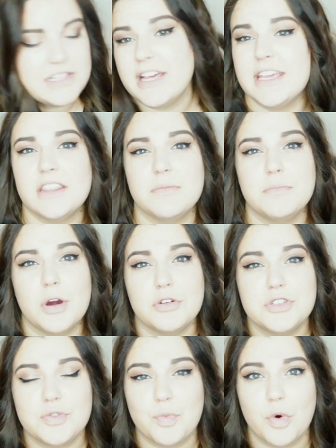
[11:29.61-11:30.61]
like the
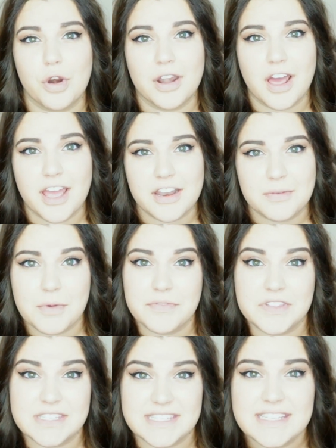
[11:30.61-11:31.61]
most worn item
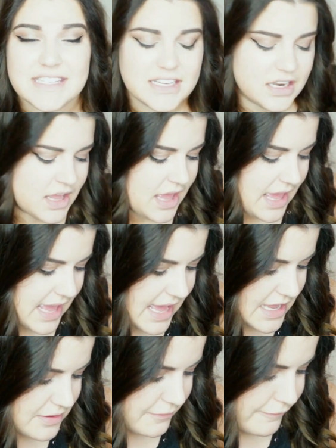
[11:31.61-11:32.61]
of the season.
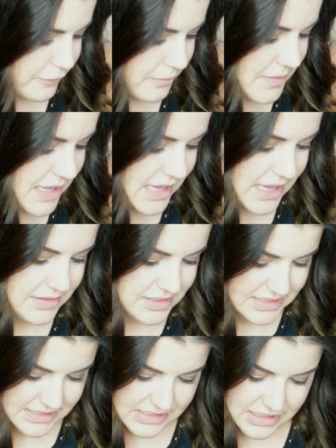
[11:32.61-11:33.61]
And for me,
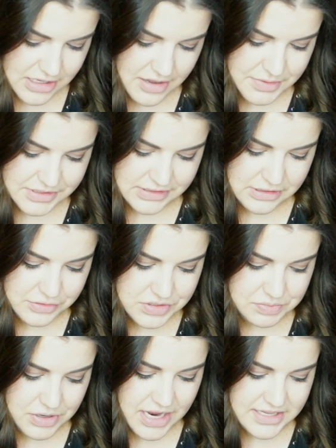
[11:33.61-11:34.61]
this is gonna come as no
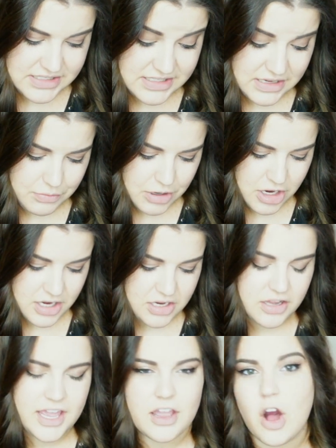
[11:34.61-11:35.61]
surprise because I wear it
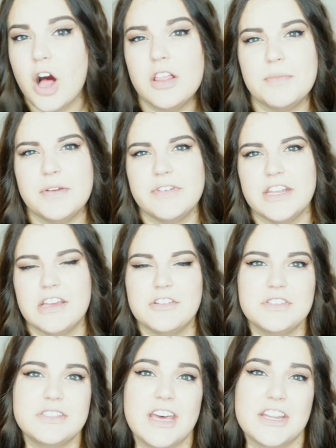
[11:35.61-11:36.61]
in like all of my
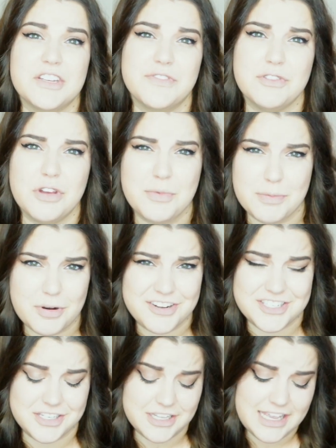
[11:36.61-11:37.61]
videos, slash if you know me
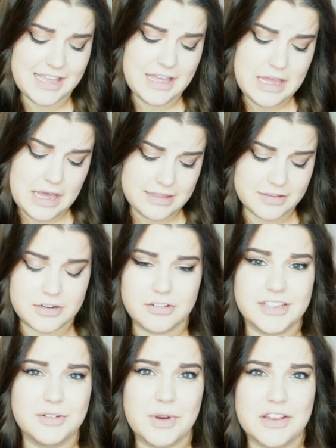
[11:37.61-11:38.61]
personally, I
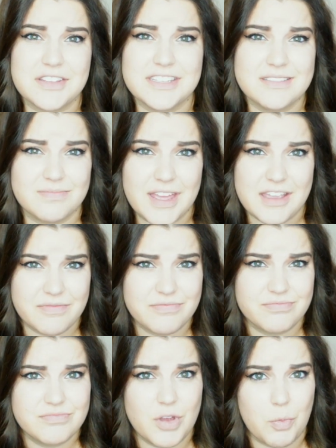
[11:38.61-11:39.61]
literally wear this like
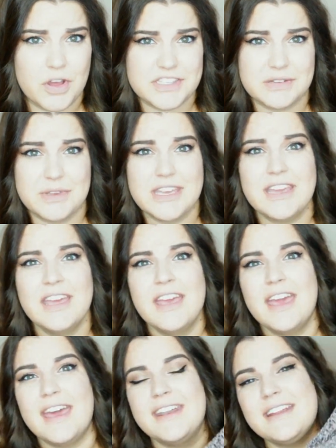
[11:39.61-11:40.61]
once a week.
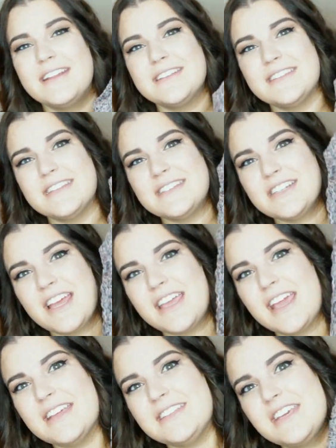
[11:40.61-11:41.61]
And it is this
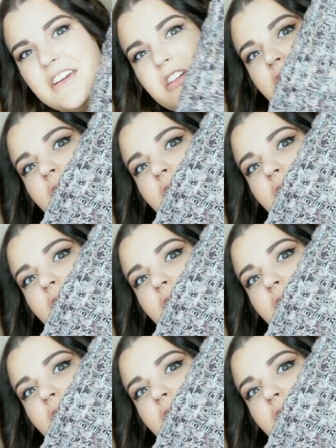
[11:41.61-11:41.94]
gigantic